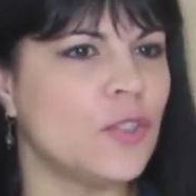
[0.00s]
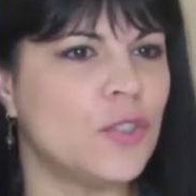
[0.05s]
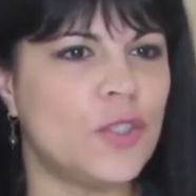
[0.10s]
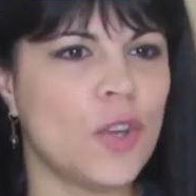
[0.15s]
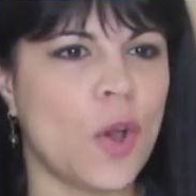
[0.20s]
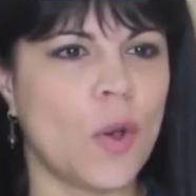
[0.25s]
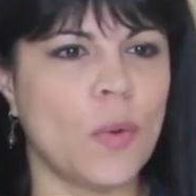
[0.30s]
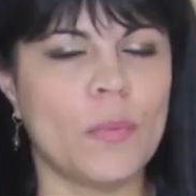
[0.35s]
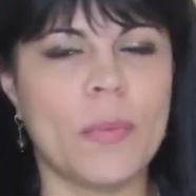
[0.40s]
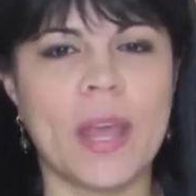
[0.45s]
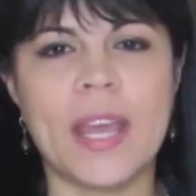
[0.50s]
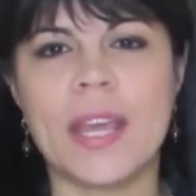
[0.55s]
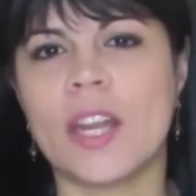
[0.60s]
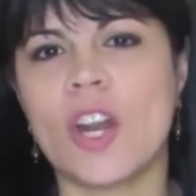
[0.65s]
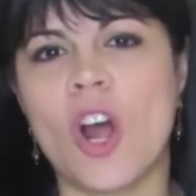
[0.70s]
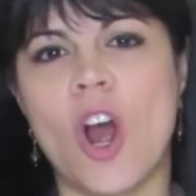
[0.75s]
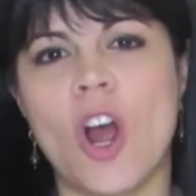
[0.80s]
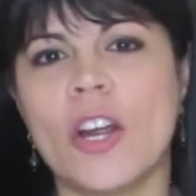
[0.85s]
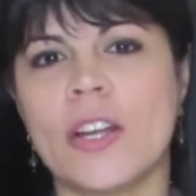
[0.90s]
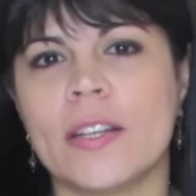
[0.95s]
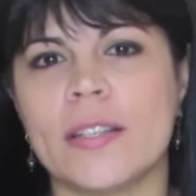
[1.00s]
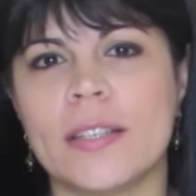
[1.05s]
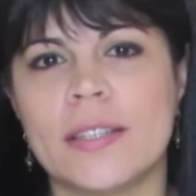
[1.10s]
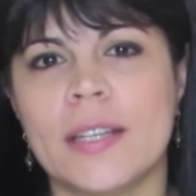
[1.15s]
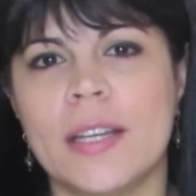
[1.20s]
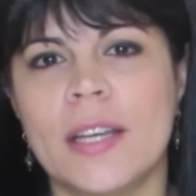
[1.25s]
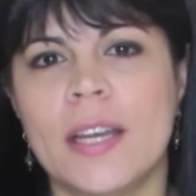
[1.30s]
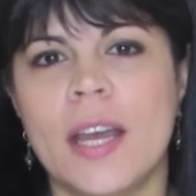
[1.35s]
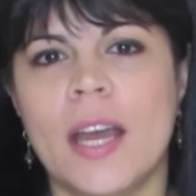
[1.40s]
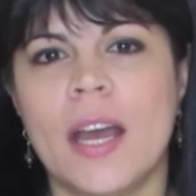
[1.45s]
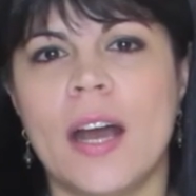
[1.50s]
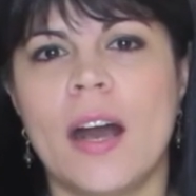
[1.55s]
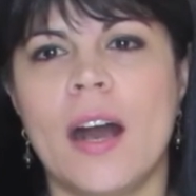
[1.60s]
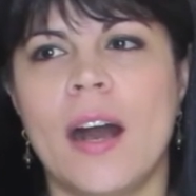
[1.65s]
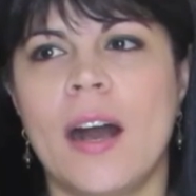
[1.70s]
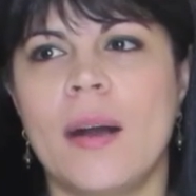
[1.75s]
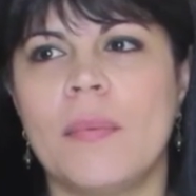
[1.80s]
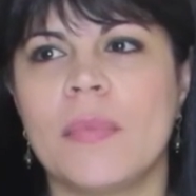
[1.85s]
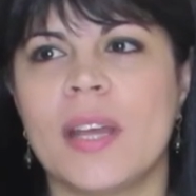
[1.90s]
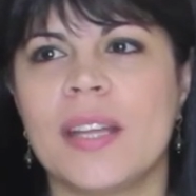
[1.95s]
Don't make it hard.
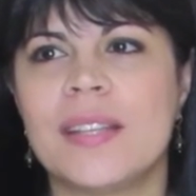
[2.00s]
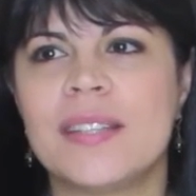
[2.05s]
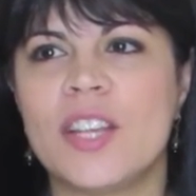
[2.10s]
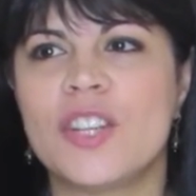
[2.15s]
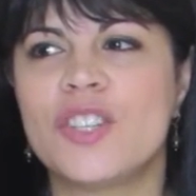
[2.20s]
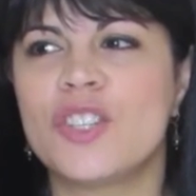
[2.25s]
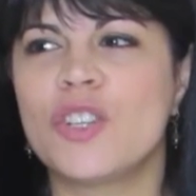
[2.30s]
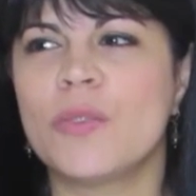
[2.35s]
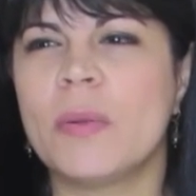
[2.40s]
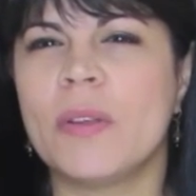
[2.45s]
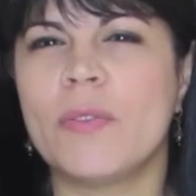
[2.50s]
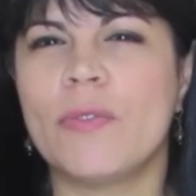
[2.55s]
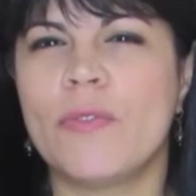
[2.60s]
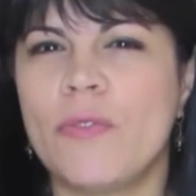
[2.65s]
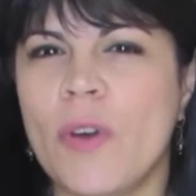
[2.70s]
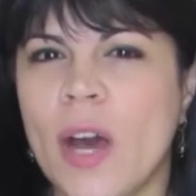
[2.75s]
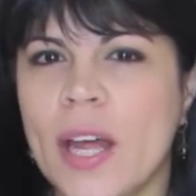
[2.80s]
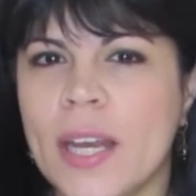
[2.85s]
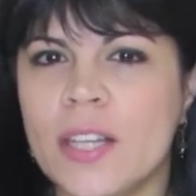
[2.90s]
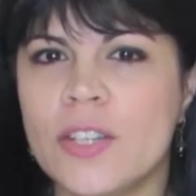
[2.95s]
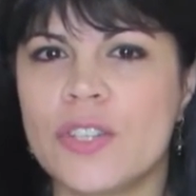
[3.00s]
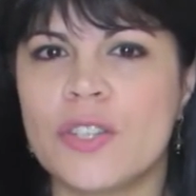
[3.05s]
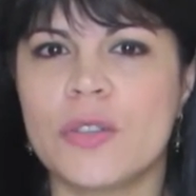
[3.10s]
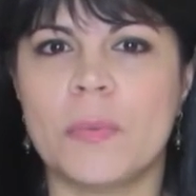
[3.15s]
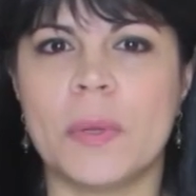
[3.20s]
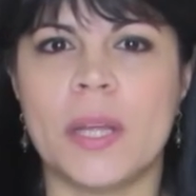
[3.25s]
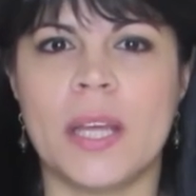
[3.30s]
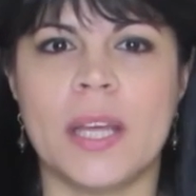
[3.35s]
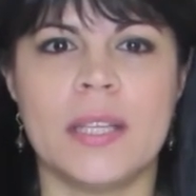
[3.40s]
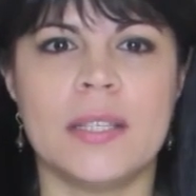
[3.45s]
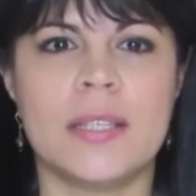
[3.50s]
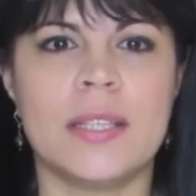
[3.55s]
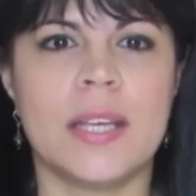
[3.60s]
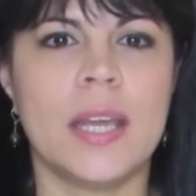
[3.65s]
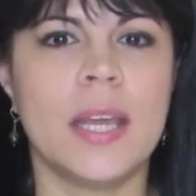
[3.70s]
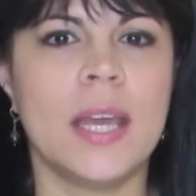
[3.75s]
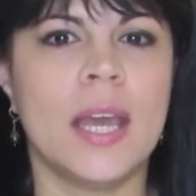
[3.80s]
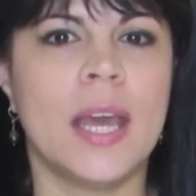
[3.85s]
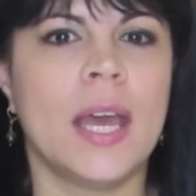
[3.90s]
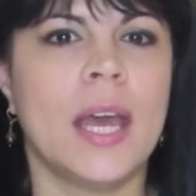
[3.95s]
Um, it, it, should be fun, it should be
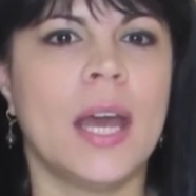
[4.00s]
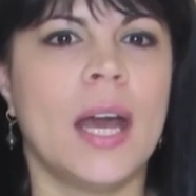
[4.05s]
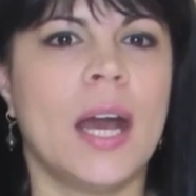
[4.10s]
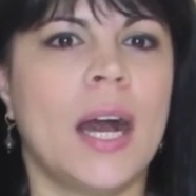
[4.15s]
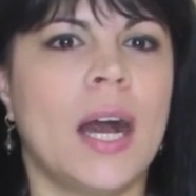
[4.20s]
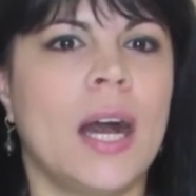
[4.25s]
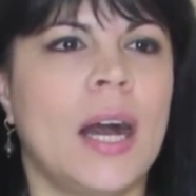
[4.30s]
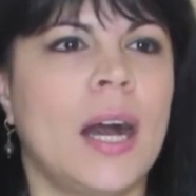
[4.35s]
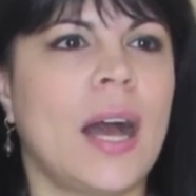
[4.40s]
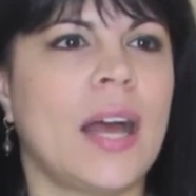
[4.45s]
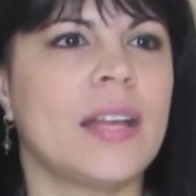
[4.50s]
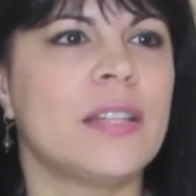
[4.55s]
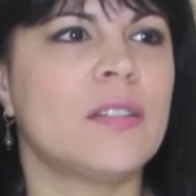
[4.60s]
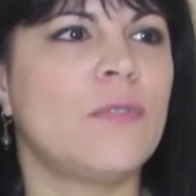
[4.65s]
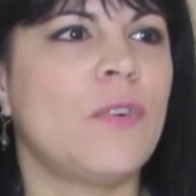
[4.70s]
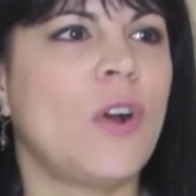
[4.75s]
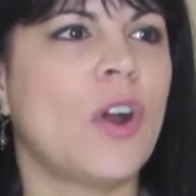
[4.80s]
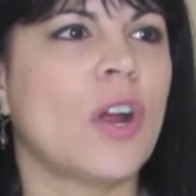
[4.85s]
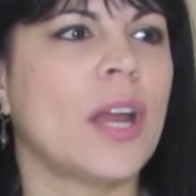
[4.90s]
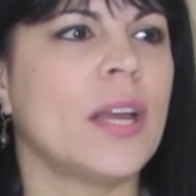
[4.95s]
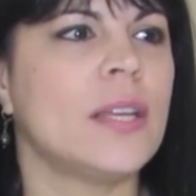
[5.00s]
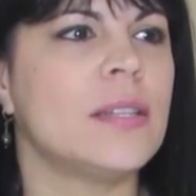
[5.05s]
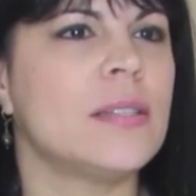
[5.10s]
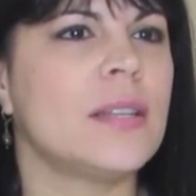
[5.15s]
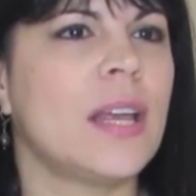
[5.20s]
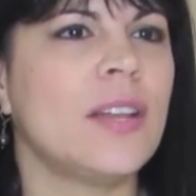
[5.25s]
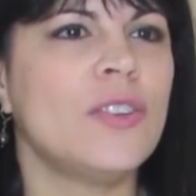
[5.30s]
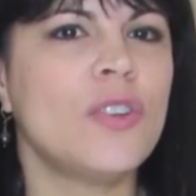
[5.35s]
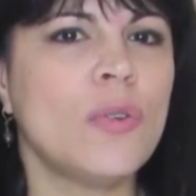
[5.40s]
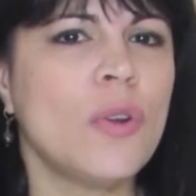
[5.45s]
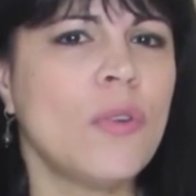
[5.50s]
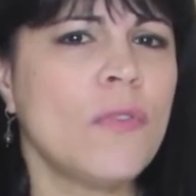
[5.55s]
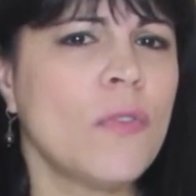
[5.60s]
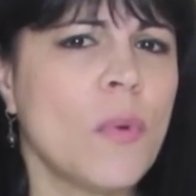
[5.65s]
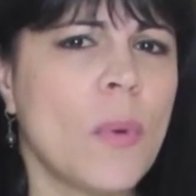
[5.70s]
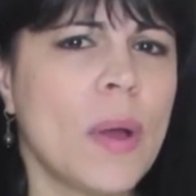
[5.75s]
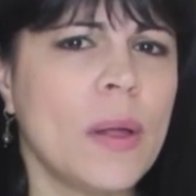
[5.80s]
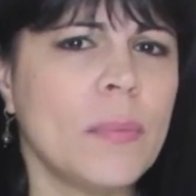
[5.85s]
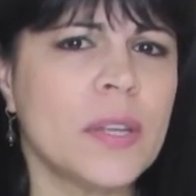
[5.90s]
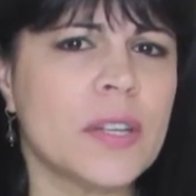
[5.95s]
easy uh, as far as, and don't
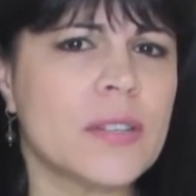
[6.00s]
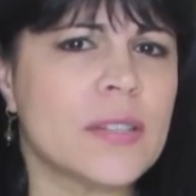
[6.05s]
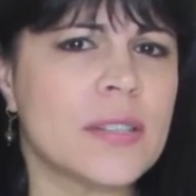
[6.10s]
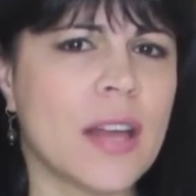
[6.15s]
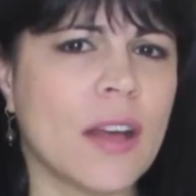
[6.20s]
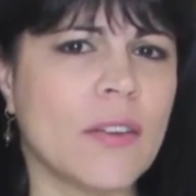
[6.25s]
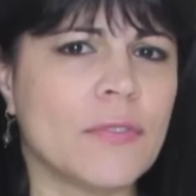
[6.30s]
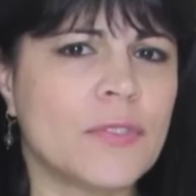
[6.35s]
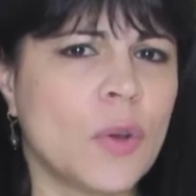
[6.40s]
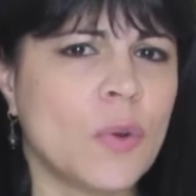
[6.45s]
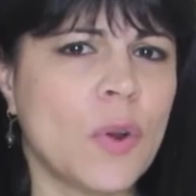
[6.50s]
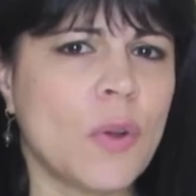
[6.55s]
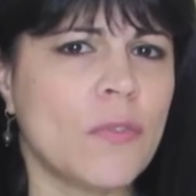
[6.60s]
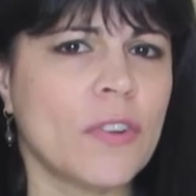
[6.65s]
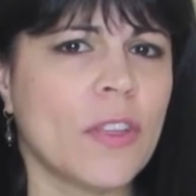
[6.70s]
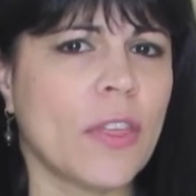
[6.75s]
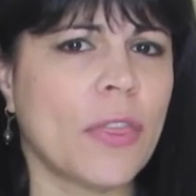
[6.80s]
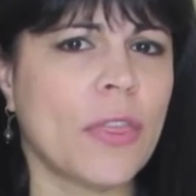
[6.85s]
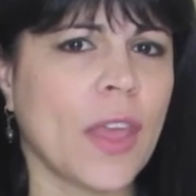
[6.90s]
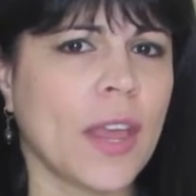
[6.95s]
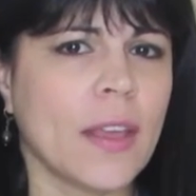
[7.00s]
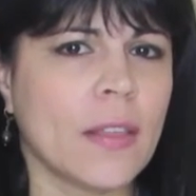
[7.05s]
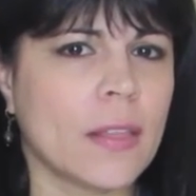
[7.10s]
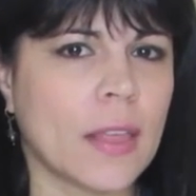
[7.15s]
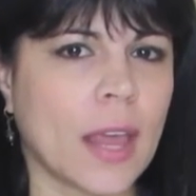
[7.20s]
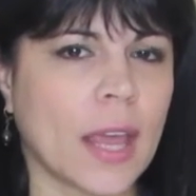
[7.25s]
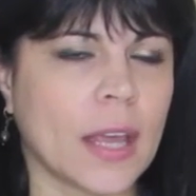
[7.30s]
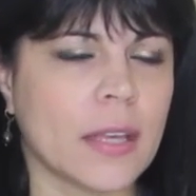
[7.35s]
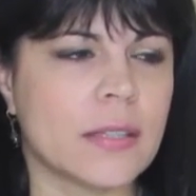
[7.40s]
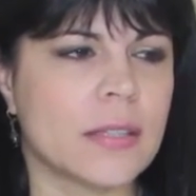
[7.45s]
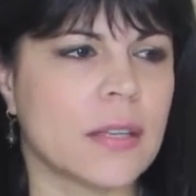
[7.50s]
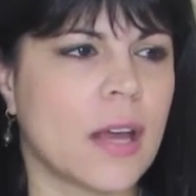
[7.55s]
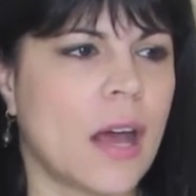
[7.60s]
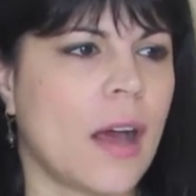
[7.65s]
overwhelm yourself, don't overthink things.